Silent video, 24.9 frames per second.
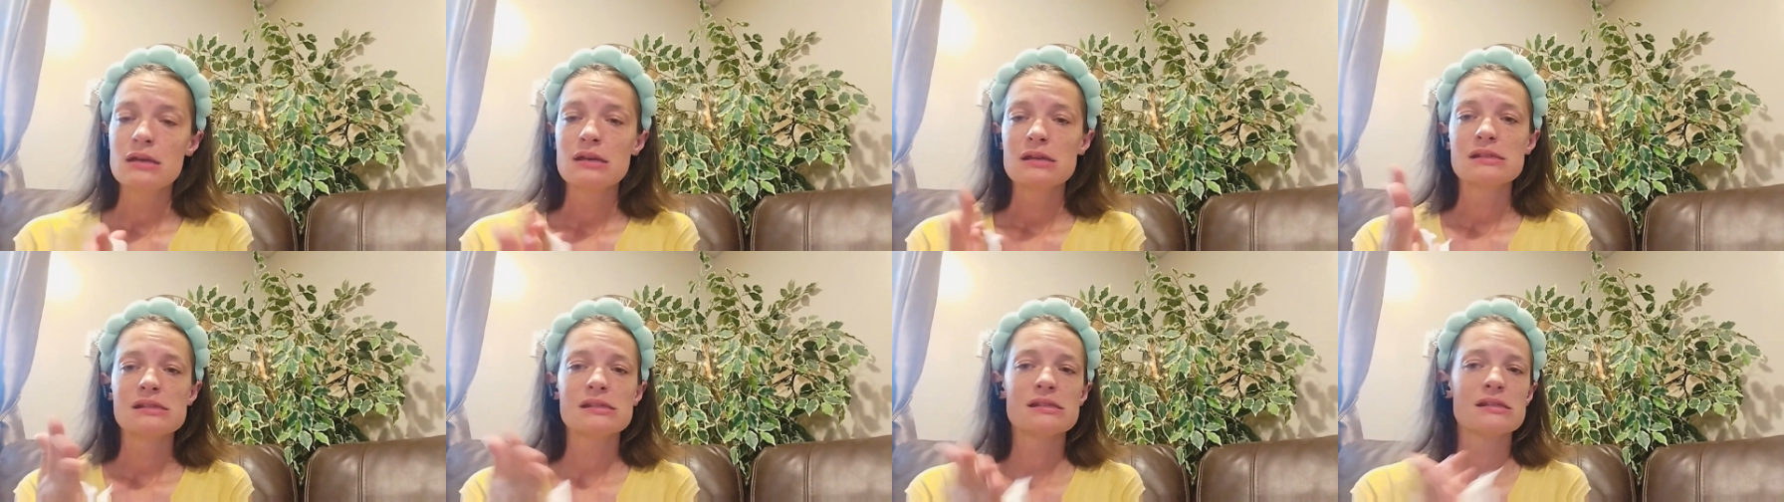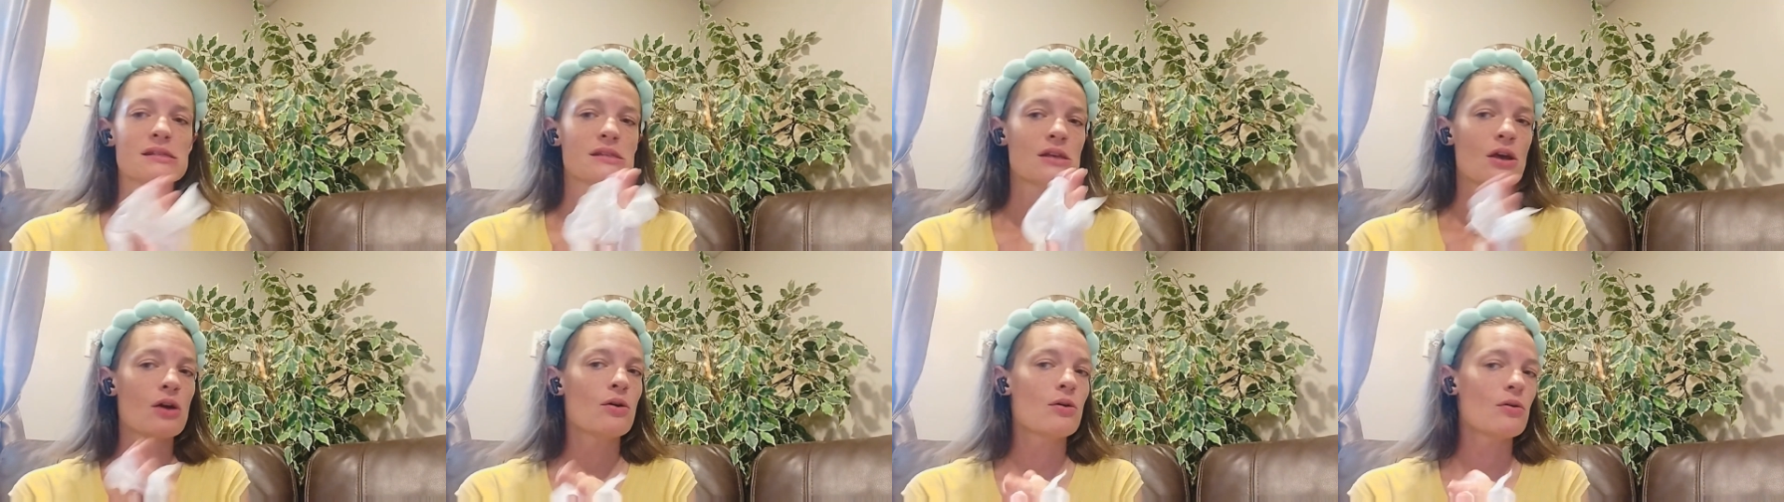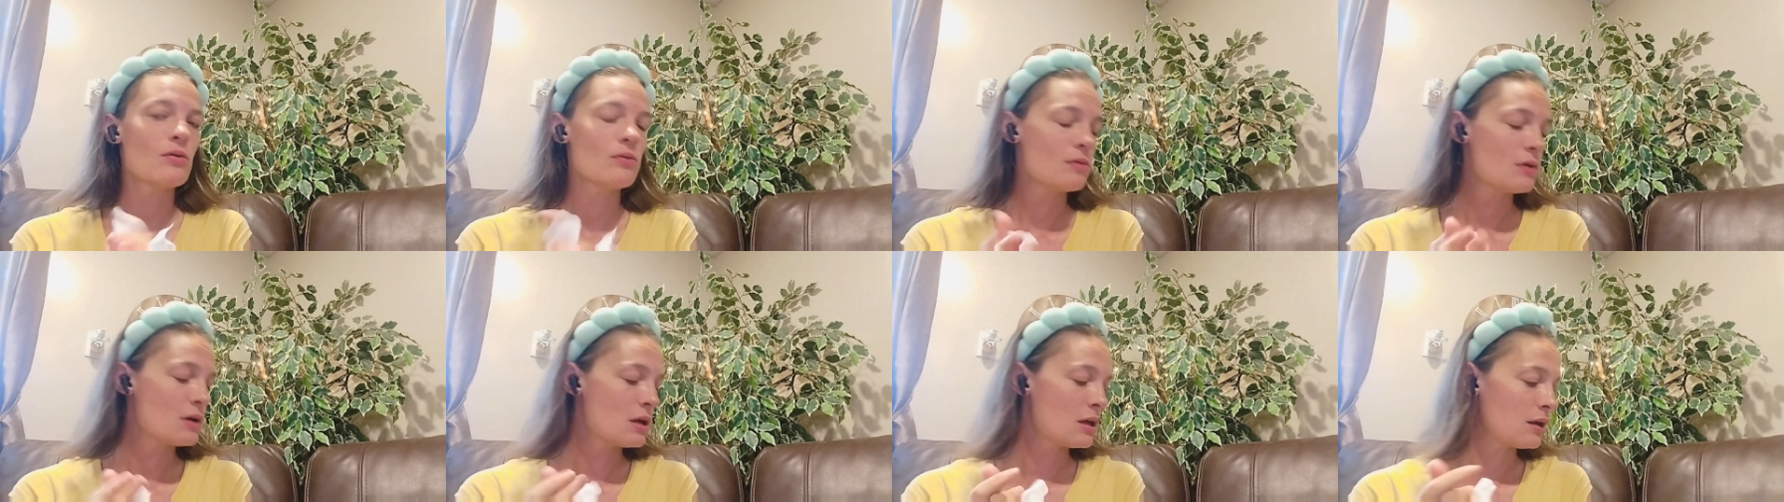
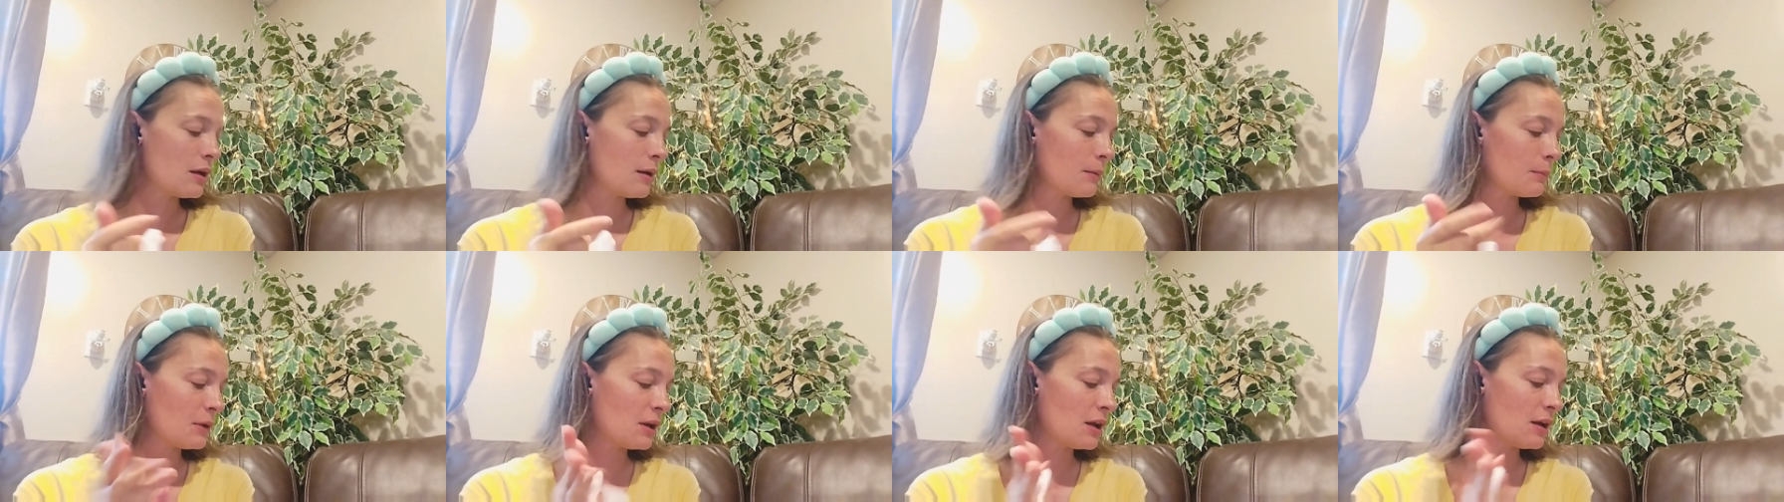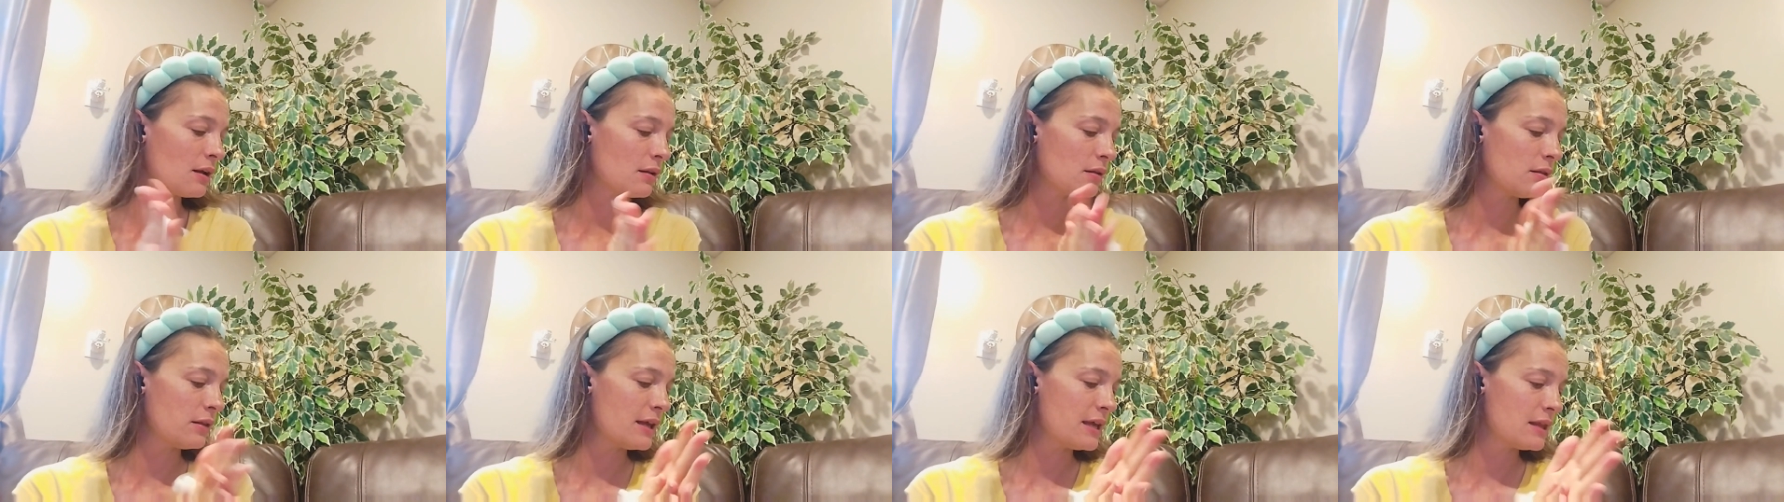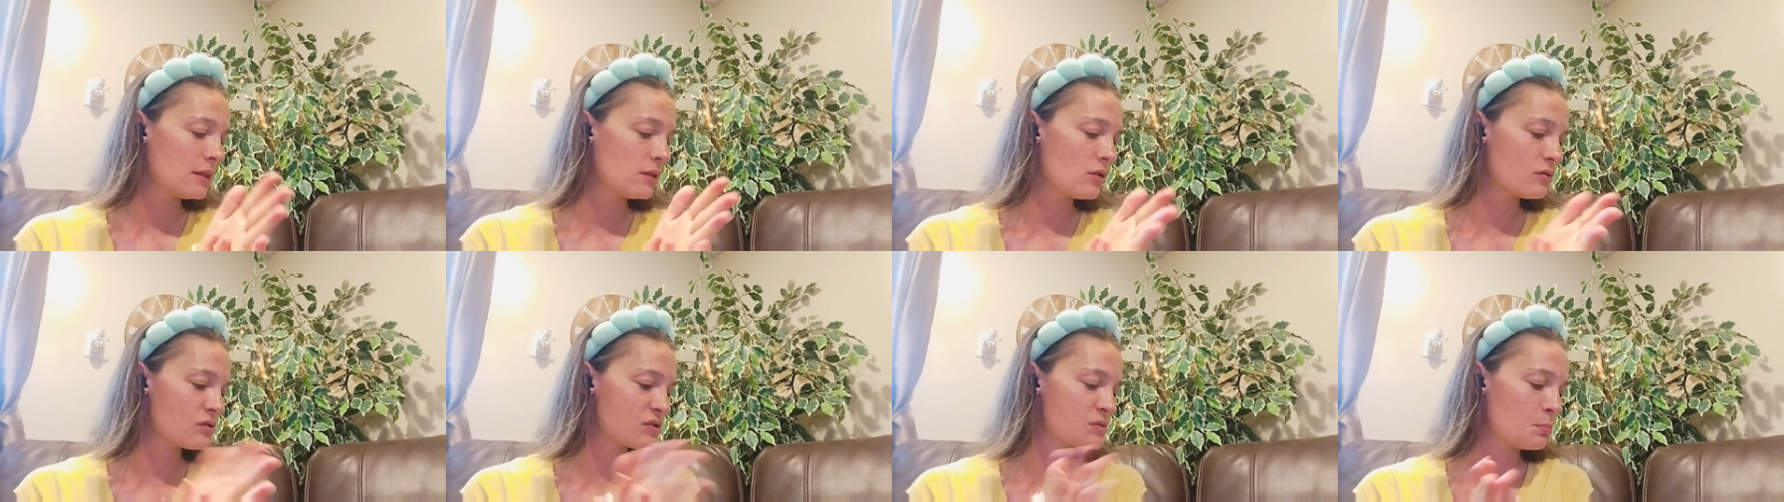So I'm going to
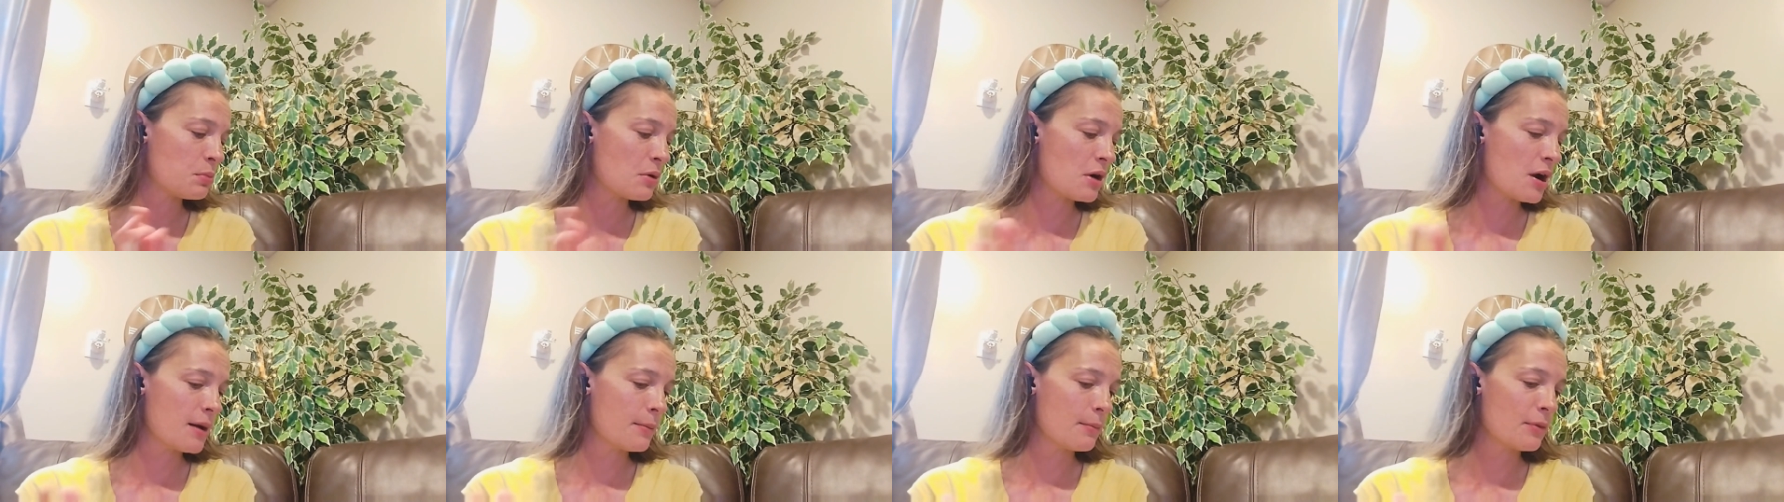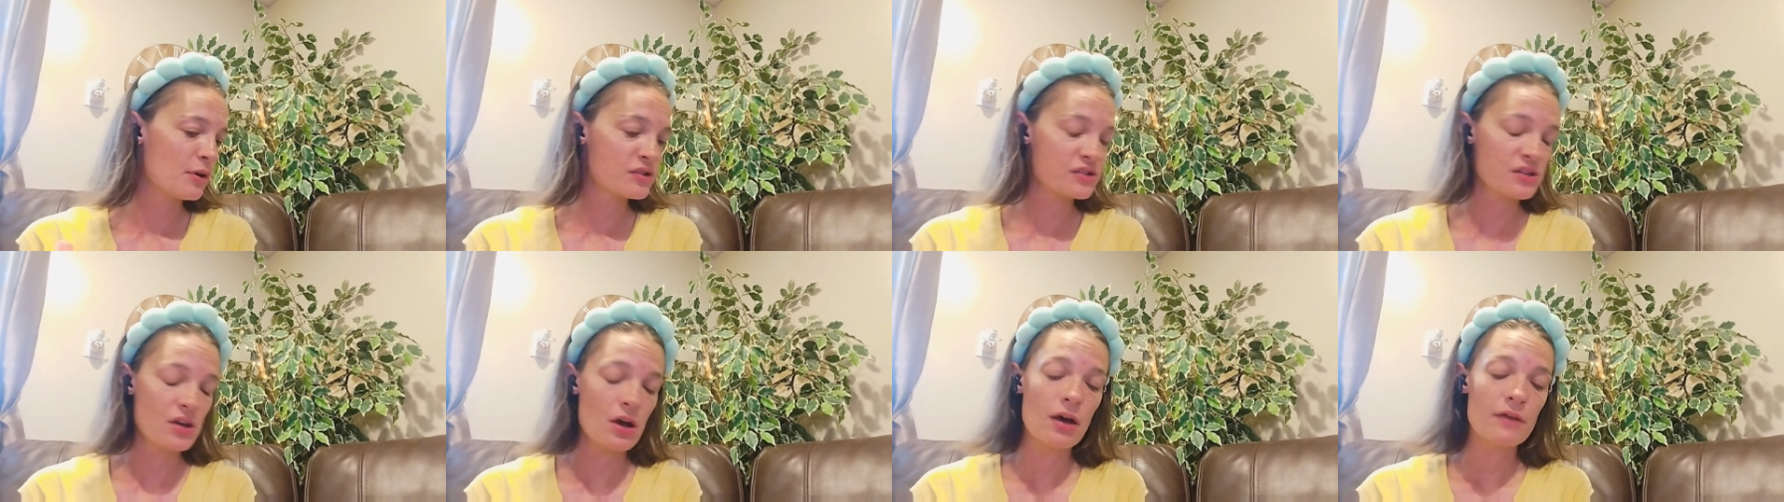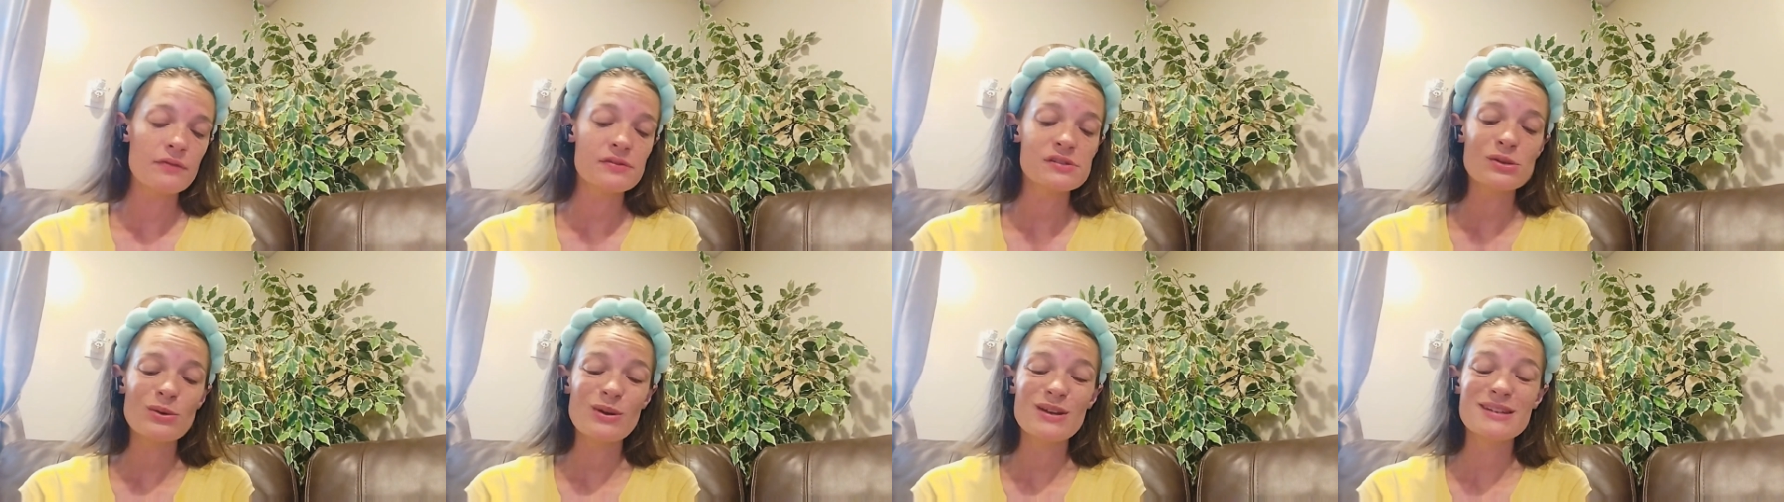clean those primers
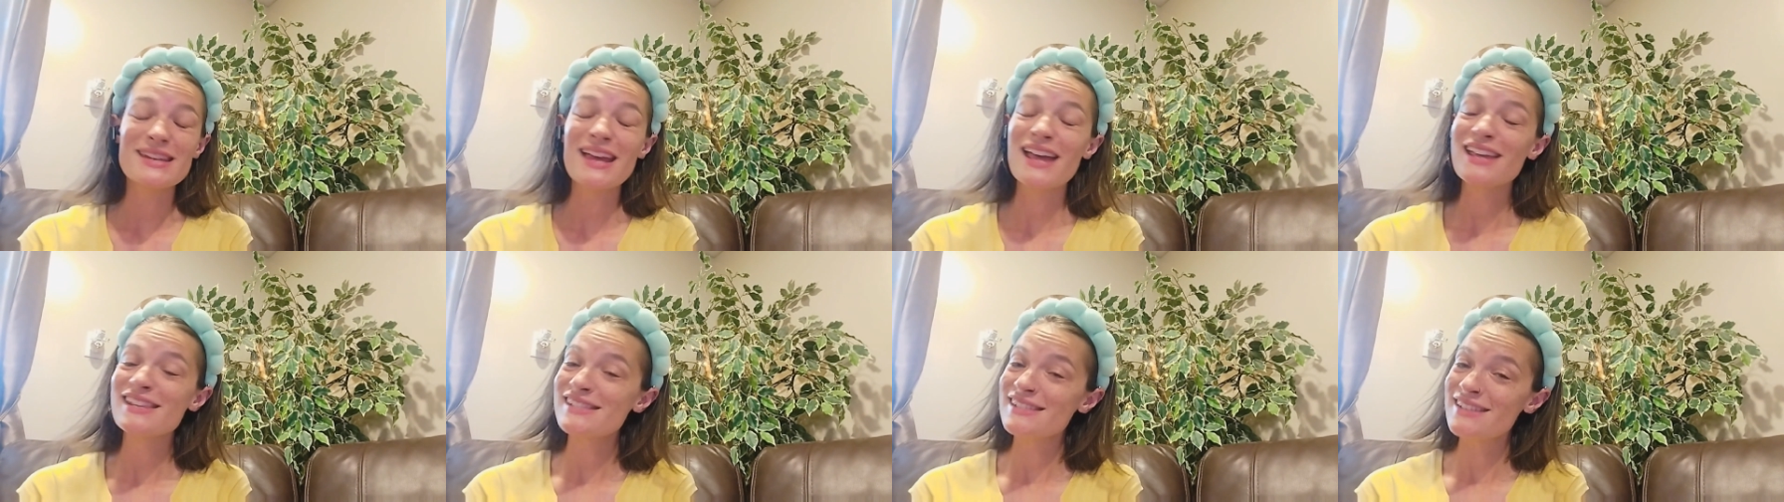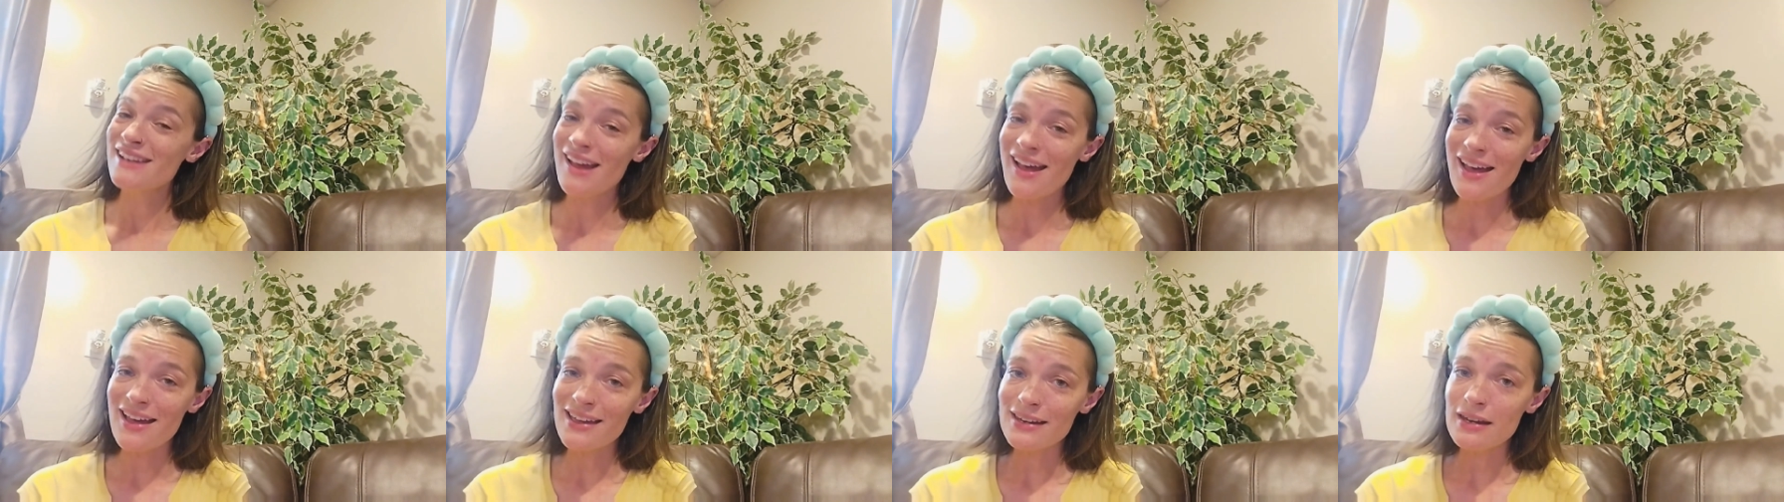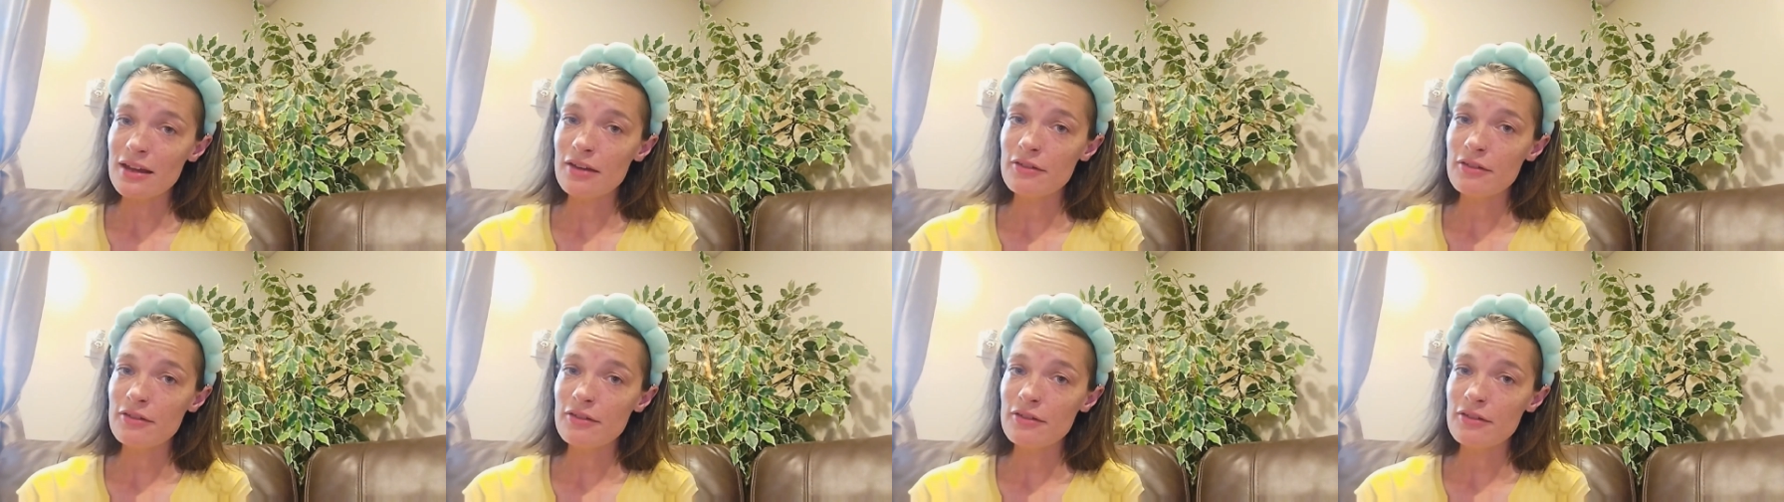off so it does not